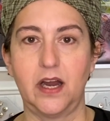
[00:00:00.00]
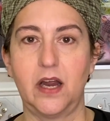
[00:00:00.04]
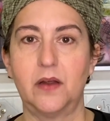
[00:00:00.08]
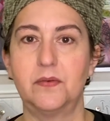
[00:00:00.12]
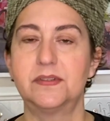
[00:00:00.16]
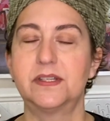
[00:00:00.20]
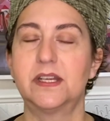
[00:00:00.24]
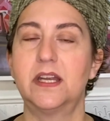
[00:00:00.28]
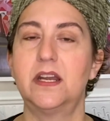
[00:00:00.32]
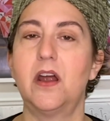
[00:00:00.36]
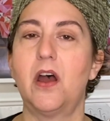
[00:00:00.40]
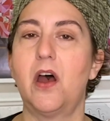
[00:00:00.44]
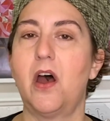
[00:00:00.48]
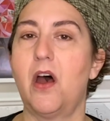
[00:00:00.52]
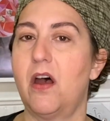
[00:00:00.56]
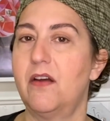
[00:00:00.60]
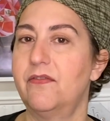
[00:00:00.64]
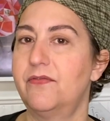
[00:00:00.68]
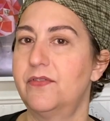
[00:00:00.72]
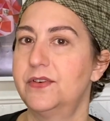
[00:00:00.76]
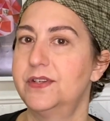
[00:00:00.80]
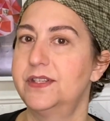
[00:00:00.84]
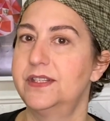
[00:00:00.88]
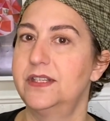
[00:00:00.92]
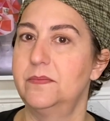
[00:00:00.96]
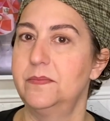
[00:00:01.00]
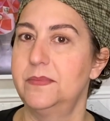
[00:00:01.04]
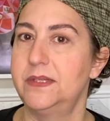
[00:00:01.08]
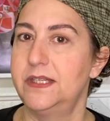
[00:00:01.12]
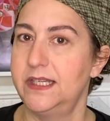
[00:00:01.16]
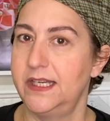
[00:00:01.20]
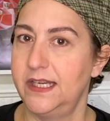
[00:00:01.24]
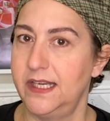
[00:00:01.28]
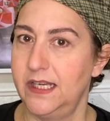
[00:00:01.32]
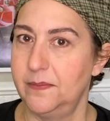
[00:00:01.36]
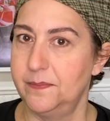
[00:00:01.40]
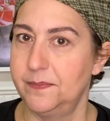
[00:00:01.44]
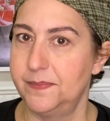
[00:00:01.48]
I was gonna offer some
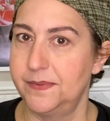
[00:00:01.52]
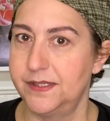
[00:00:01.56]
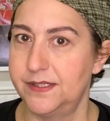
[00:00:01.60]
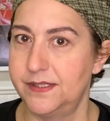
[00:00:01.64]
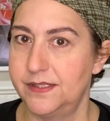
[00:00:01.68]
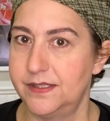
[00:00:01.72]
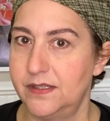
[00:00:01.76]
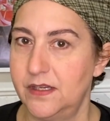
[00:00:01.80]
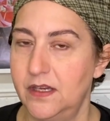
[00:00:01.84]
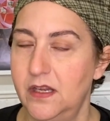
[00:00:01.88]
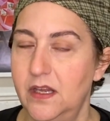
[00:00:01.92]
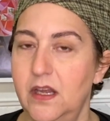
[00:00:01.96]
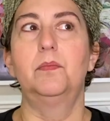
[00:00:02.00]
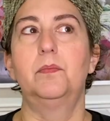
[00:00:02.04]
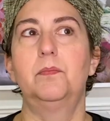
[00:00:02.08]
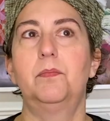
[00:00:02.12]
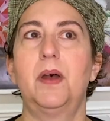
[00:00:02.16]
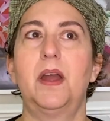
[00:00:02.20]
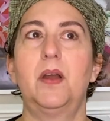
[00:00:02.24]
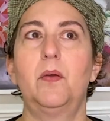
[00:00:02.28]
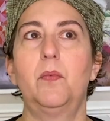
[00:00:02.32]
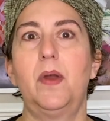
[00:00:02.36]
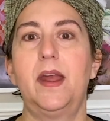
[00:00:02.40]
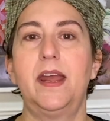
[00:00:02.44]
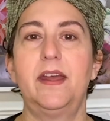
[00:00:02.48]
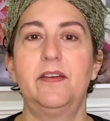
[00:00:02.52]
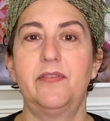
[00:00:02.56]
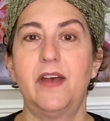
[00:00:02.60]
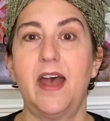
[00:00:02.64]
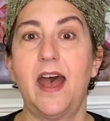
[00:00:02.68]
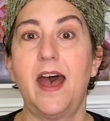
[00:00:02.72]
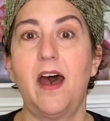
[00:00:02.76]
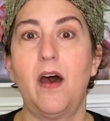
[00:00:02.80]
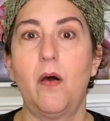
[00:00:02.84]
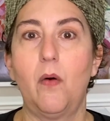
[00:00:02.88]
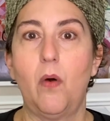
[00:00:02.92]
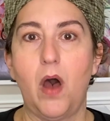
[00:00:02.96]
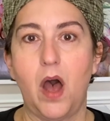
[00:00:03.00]
tips by way of
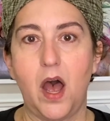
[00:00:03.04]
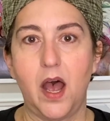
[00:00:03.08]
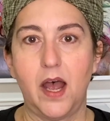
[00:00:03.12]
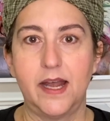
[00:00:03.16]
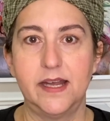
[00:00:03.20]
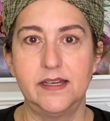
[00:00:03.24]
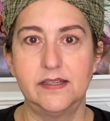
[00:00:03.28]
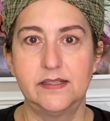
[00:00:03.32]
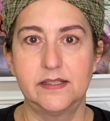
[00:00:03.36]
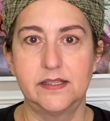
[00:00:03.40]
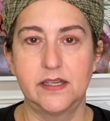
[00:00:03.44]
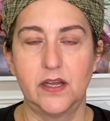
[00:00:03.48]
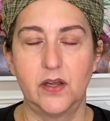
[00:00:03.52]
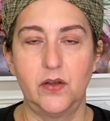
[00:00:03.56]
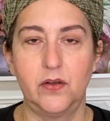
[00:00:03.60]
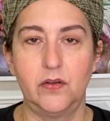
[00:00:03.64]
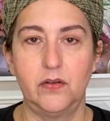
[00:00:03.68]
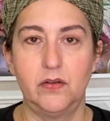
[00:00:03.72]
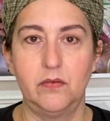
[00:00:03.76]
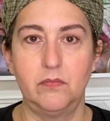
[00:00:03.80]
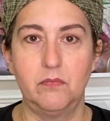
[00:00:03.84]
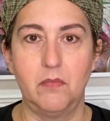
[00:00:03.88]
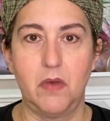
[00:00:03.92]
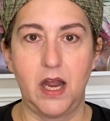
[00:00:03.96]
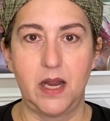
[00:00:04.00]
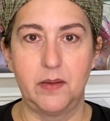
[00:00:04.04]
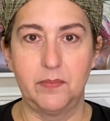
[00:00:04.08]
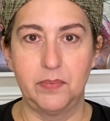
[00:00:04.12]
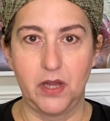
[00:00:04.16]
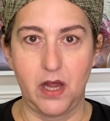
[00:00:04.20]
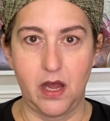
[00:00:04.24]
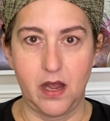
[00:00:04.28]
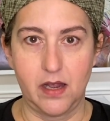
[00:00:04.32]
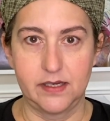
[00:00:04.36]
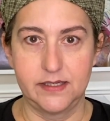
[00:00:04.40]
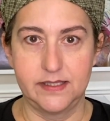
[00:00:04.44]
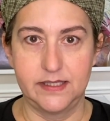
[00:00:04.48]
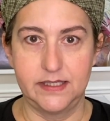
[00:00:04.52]
how I sew my
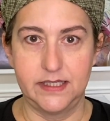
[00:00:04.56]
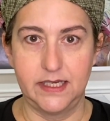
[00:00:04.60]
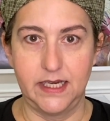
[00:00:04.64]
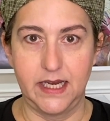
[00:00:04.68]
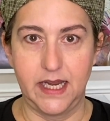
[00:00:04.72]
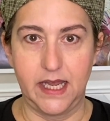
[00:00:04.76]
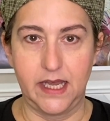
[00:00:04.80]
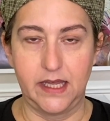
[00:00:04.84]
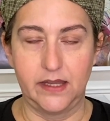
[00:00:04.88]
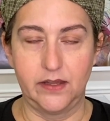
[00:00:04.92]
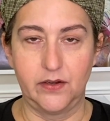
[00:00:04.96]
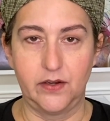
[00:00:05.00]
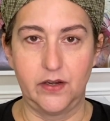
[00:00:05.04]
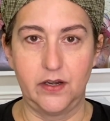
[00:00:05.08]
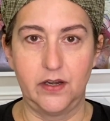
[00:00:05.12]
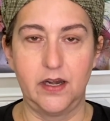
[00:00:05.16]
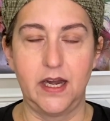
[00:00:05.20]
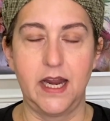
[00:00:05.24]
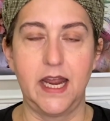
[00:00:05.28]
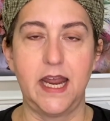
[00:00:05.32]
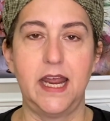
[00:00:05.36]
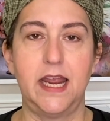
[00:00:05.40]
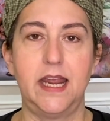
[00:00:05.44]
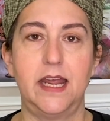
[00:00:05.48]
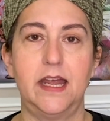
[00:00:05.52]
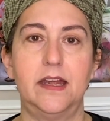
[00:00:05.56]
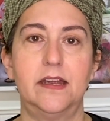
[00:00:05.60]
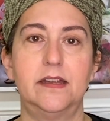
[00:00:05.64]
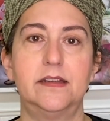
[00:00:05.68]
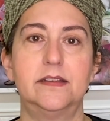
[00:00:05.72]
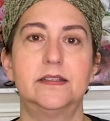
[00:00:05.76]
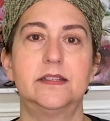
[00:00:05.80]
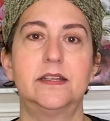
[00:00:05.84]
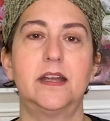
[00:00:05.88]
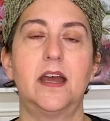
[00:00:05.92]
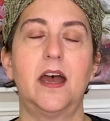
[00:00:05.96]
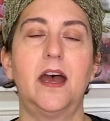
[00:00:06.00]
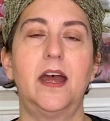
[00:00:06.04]
blocks together.
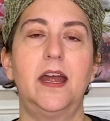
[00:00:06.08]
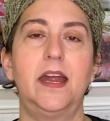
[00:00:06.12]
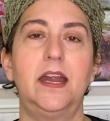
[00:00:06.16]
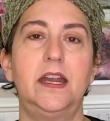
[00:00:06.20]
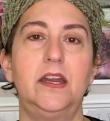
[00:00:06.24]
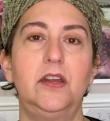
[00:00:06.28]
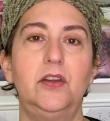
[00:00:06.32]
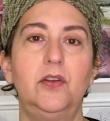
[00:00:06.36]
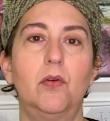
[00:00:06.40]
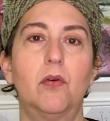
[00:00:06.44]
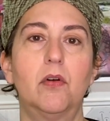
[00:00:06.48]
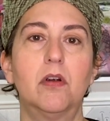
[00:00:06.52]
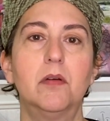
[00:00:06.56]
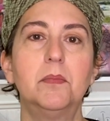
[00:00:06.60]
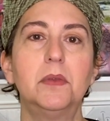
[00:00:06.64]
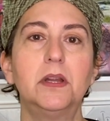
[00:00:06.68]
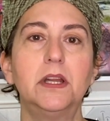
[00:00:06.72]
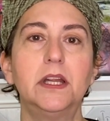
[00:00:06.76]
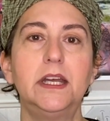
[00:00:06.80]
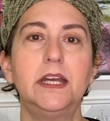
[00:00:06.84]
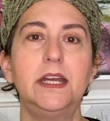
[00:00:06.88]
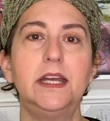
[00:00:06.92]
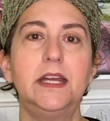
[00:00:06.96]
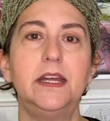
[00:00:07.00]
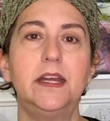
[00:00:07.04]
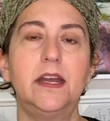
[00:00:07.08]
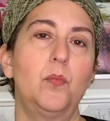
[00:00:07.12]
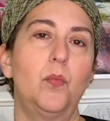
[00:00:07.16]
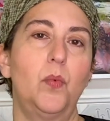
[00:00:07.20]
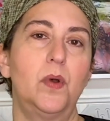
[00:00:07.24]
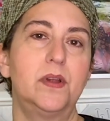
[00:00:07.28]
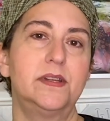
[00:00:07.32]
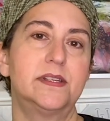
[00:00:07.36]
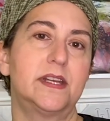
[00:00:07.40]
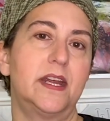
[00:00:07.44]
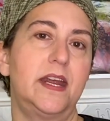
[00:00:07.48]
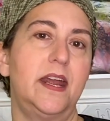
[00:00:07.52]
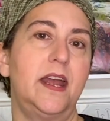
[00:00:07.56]
And I normally,
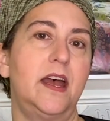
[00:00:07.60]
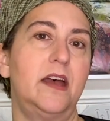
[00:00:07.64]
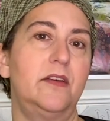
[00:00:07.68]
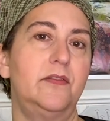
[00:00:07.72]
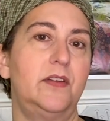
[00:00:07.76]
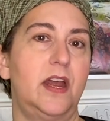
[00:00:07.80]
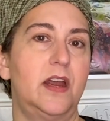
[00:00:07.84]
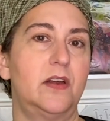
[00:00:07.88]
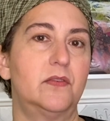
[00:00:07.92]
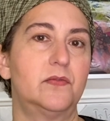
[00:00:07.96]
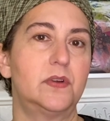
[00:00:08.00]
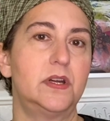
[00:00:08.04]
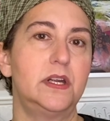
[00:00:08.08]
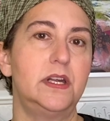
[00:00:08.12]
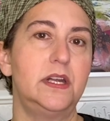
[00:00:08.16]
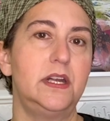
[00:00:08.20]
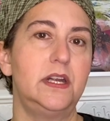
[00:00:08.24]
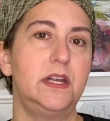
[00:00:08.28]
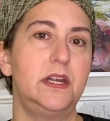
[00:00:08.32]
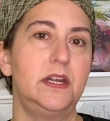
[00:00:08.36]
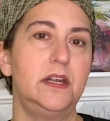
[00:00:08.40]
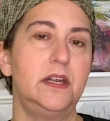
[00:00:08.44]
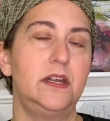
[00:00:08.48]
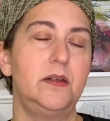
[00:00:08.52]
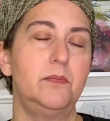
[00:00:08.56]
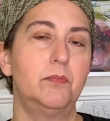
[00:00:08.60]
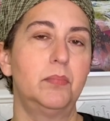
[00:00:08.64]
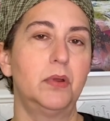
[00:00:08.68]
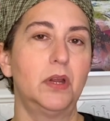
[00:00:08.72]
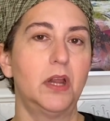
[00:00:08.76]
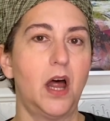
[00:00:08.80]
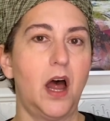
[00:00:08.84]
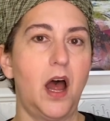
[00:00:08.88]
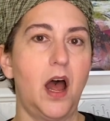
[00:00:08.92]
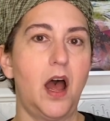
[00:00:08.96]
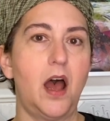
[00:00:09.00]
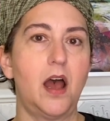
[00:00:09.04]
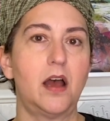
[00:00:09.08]
once I have every
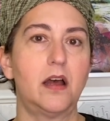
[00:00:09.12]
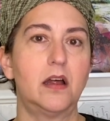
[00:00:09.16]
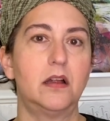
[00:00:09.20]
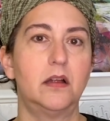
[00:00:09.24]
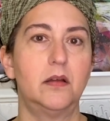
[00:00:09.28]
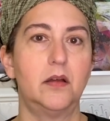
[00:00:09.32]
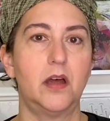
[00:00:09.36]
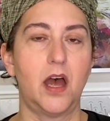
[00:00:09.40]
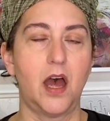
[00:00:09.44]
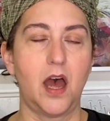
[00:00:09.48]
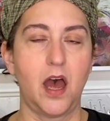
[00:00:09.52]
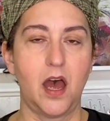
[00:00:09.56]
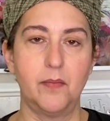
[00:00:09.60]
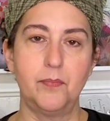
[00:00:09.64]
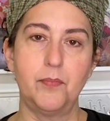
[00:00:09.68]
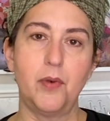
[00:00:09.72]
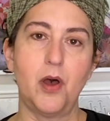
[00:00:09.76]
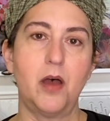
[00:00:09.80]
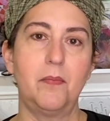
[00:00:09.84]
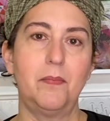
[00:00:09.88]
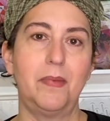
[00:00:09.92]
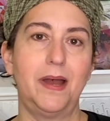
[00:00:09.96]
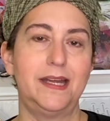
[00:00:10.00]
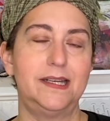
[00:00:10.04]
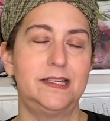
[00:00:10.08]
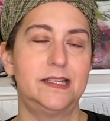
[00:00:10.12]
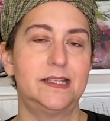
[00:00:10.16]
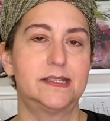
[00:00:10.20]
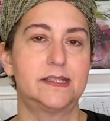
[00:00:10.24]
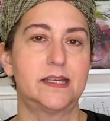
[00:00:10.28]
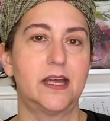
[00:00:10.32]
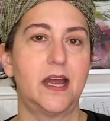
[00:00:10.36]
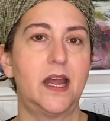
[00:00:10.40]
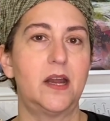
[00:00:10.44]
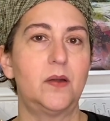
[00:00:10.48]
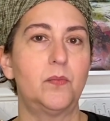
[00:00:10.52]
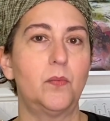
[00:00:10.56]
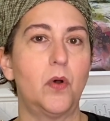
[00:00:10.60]
block up on my
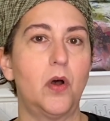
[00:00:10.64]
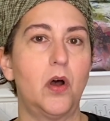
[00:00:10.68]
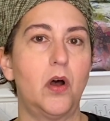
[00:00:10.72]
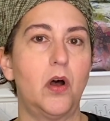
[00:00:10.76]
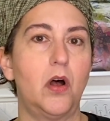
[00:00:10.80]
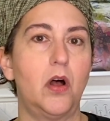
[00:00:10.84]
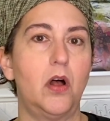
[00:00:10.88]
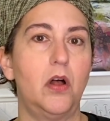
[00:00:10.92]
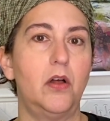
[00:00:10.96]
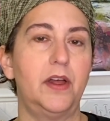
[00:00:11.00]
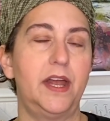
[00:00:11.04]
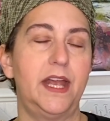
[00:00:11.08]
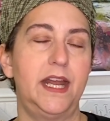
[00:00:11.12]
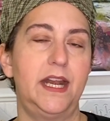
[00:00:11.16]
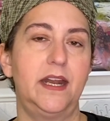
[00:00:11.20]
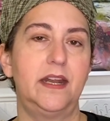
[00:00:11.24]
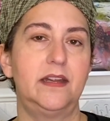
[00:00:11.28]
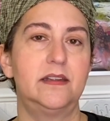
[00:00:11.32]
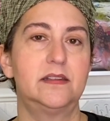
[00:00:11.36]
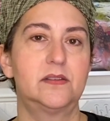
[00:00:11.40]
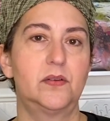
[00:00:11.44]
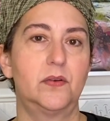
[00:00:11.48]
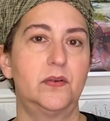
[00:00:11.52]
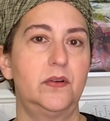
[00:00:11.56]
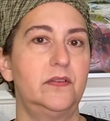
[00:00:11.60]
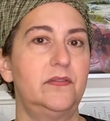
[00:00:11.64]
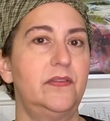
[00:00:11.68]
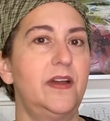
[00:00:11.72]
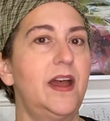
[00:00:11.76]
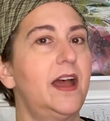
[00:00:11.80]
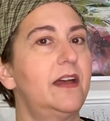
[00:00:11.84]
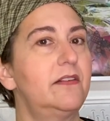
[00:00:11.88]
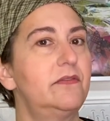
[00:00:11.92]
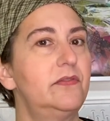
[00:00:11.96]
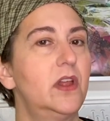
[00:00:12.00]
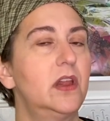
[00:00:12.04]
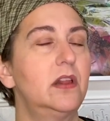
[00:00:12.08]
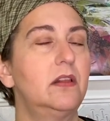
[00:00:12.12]
design wall and I sort of
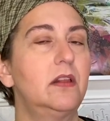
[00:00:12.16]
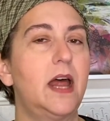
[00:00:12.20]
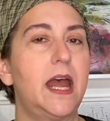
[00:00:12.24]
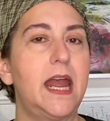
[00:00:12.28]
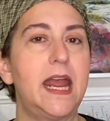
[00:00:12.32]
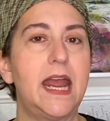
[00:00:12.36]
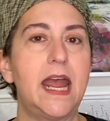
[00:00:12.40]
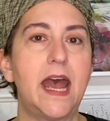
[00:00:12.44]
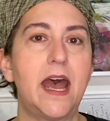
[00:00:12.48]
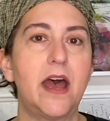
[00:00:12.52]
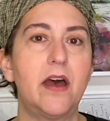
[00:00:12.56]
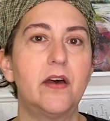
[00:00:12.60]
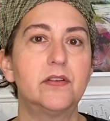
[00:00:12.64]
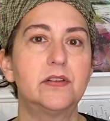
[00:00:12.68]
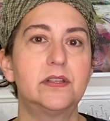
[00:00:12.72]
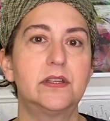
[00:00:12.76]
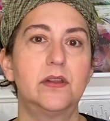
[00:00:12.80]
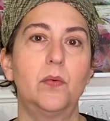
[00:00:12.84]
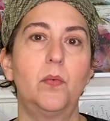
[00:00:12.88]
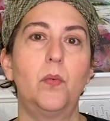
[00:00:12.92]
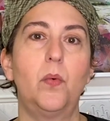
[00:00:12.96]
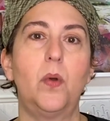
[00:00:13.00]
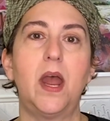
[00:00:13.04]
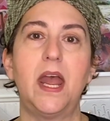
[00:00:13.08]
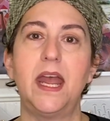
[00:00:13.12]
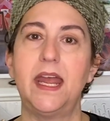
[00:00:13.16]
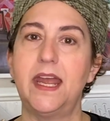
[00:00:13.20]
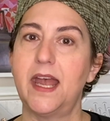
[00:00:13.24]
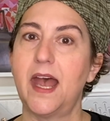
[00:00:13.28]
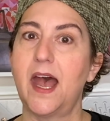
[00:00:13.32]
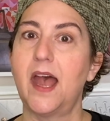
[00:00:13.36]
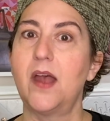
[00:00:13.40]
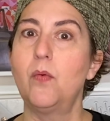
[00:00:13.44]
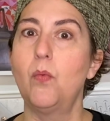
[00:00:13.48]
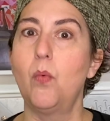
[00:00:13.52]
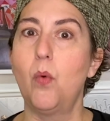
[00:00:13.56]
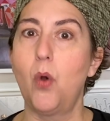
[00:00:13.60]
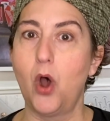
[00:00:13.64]
have the layout the way
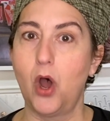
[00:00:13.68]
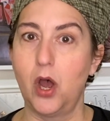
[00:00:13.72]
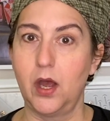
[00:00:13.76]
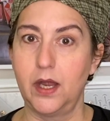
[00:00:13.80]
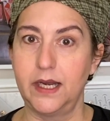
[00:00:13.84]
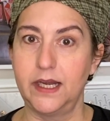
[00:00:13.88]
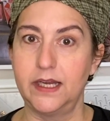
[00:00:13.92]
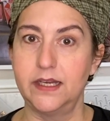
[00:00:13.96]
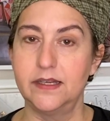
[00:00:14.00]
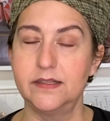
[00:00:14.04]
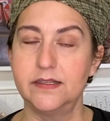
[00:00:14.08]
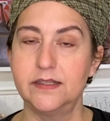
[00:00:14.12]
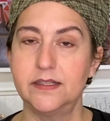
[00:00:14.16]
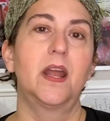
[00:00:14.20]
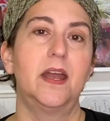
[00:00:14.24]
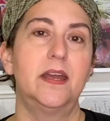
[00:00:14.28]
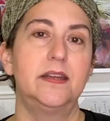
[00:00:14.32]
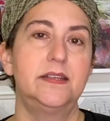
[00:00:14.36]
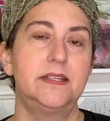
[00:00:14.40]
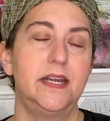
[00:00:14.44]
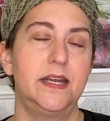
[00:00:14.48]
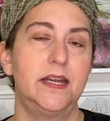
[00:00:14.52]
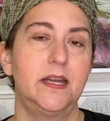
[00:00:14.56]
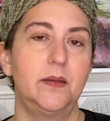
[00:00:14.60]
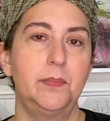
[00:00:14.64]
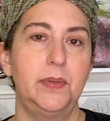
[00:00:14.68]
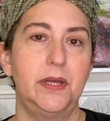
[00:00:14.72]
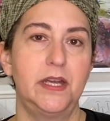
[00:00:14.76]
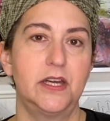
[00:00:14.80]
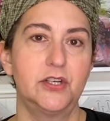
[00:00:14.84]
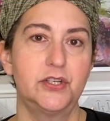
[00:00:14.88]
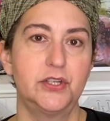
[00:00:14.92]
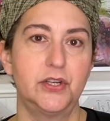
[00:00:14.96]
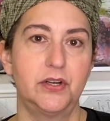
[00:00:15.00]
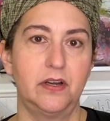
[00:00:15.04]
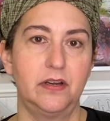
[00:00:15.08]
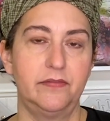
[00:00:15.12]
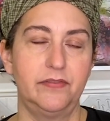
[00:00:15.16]
I want it, I take a
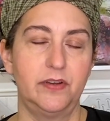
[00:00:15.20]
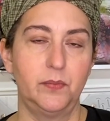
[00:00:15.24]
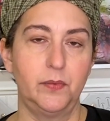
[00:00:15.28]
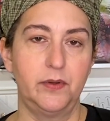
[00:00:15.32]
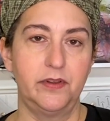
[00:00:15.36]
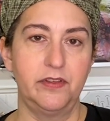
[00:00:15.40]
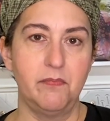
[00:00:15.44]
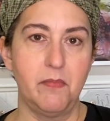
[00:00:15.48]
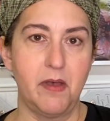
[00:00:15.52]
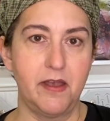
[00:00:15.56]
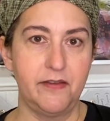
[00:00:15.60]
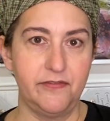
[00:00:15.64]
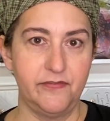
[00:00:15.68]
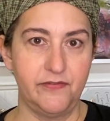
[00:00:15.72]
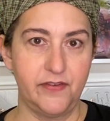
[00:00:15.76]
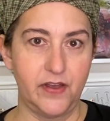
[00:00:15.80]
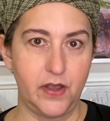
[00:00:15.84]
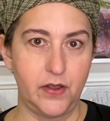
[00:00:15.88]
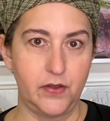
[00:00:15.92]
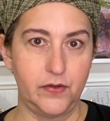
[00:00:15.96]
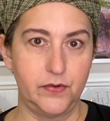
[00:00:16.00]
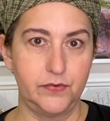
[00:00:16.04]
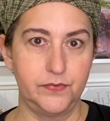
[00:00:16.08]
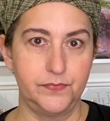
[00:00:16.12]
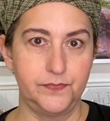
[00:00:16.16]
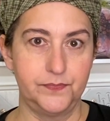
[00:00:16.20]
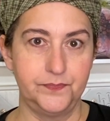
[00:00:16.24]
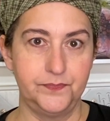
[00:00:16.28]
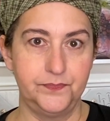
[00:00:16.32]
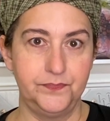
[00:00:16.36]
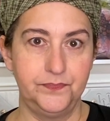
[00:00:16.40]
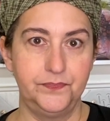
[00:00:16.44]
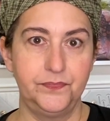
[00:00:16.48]
picture of it with my phone.